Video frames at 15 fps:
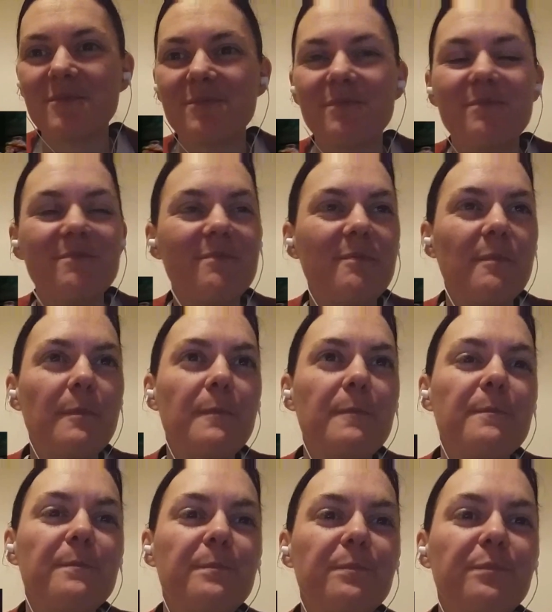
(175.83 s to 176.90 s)
my
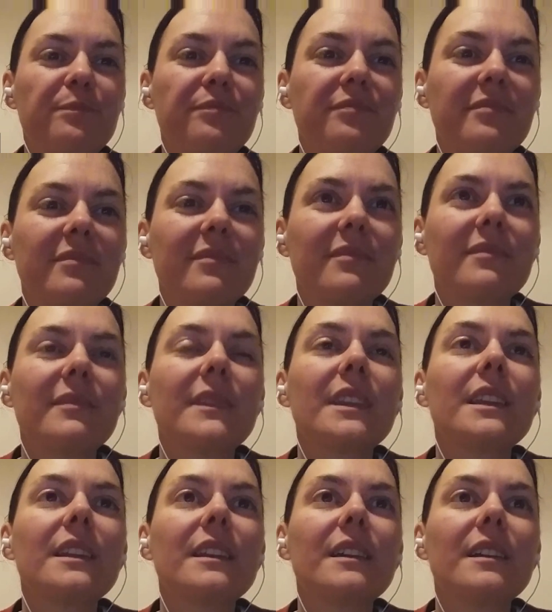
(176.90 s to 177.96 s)
finger for you to be put to
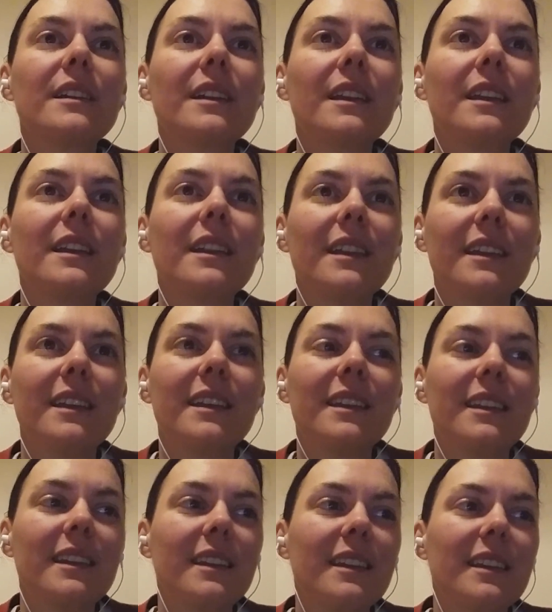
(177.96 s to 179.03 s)
death. But I'd be
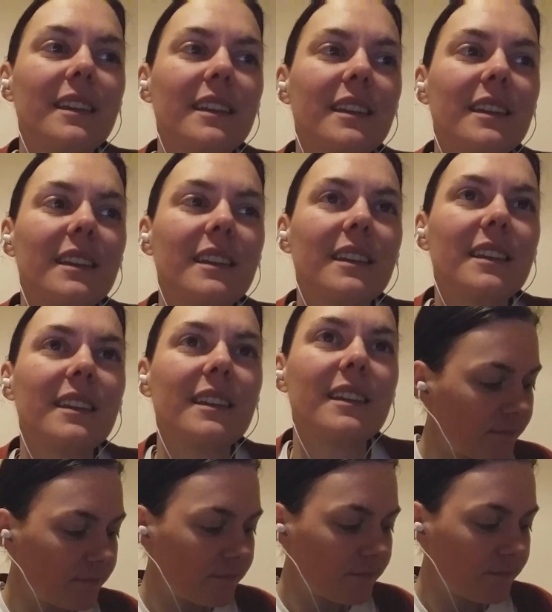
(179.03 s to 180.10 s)
no use to you dead, madam.